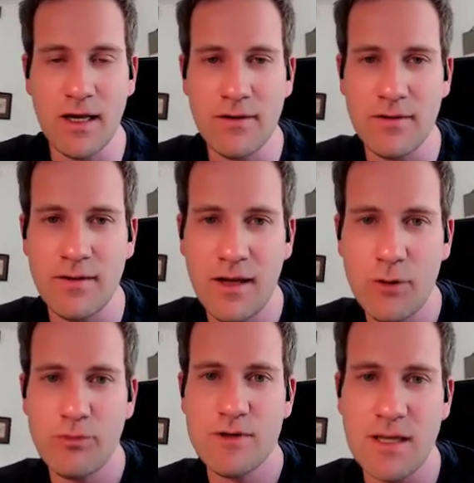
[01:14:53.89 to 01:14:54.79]
and
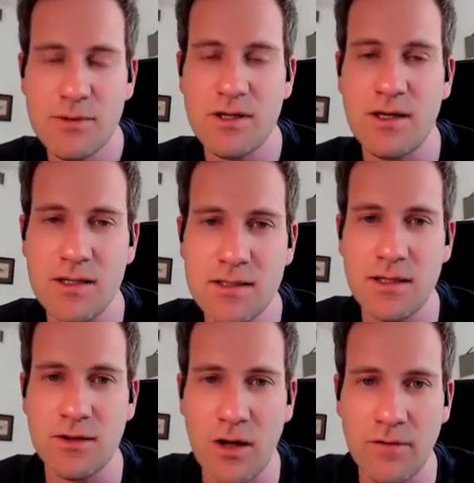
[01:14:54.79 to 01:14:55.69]
their perception is
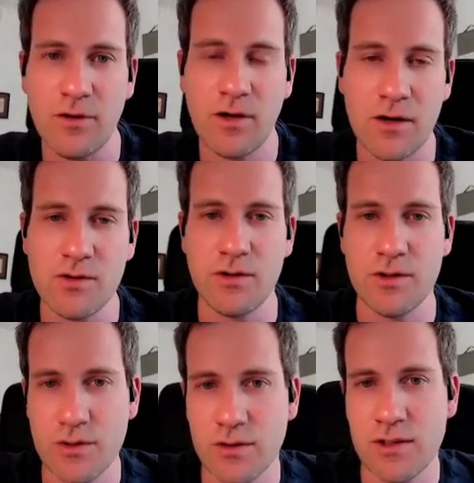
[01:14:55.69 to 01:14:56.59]
that novel,
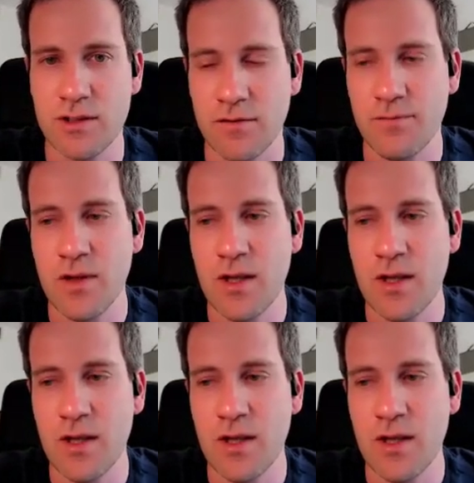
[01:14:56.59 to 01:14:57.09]
counterintuitive,